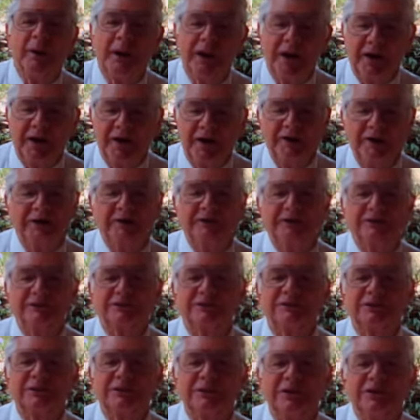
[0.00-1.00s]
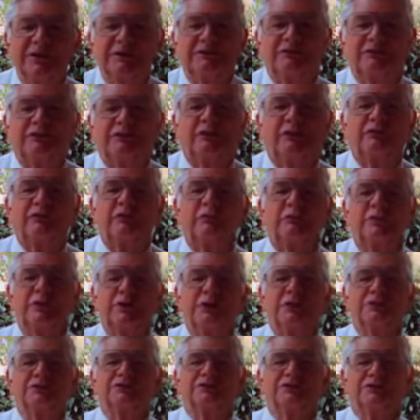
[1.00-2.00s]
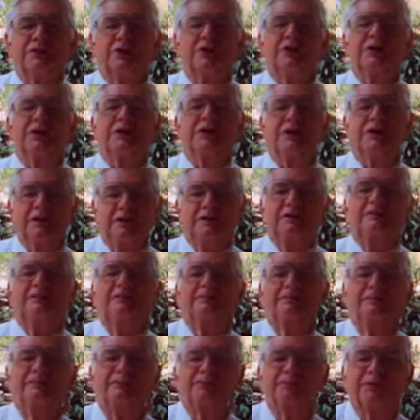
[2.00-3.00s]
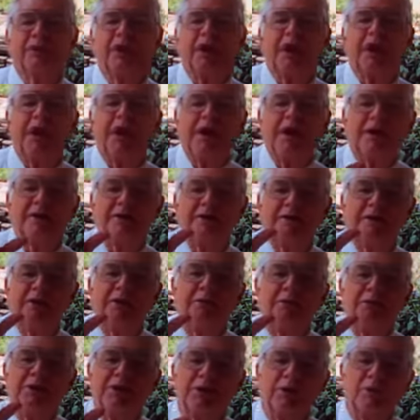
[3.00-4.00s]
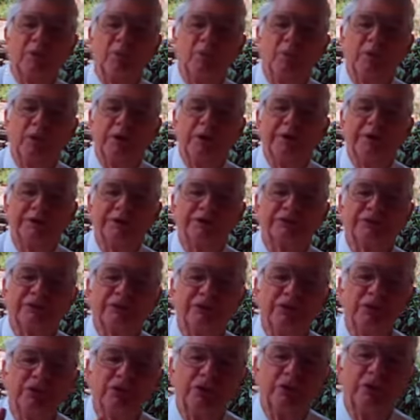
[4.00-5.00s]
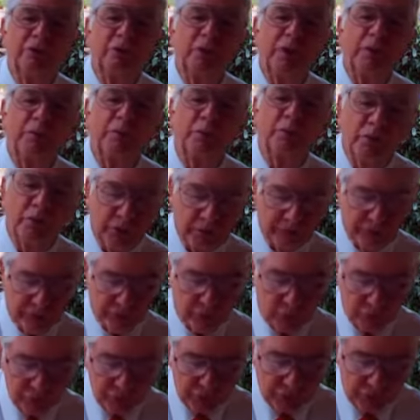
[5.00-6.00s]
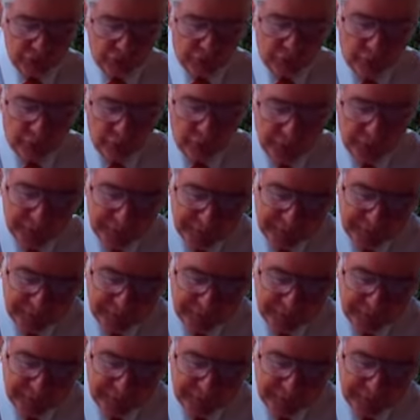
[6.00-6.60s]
But it is needful for me to stay here and be a witness for you and work for you,